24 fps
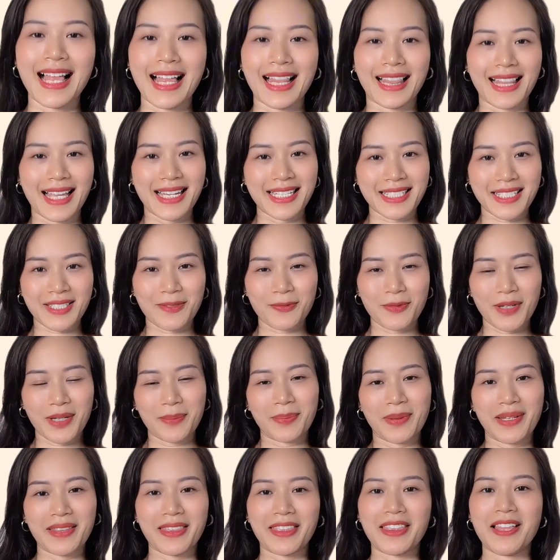Let's
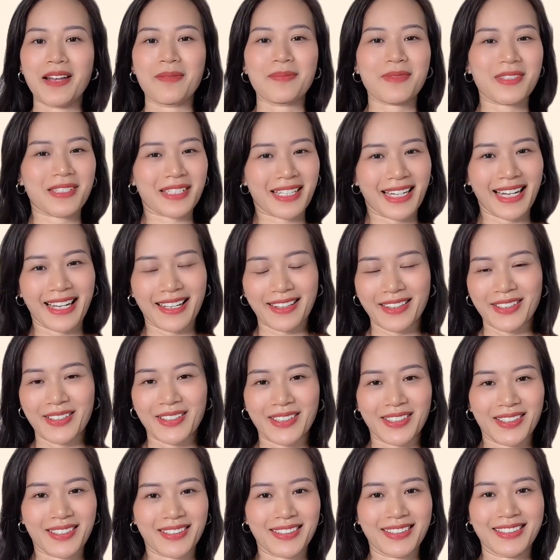repeat them
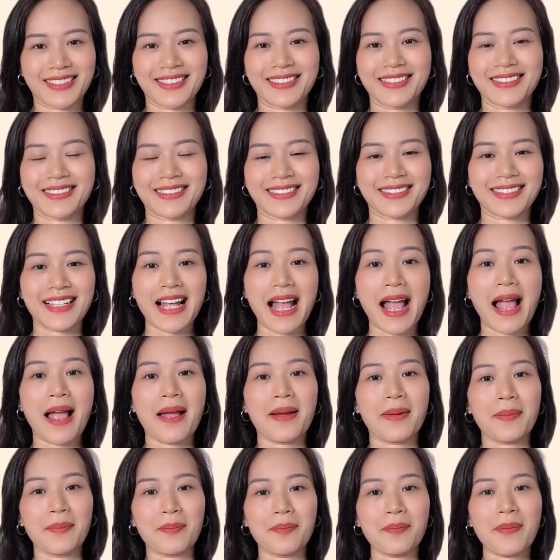together.
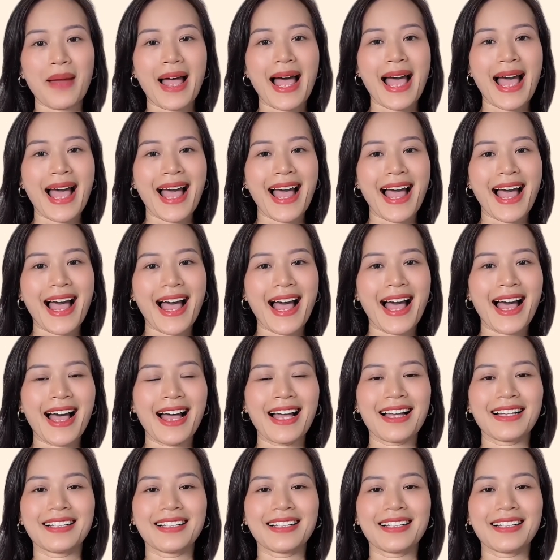Ma.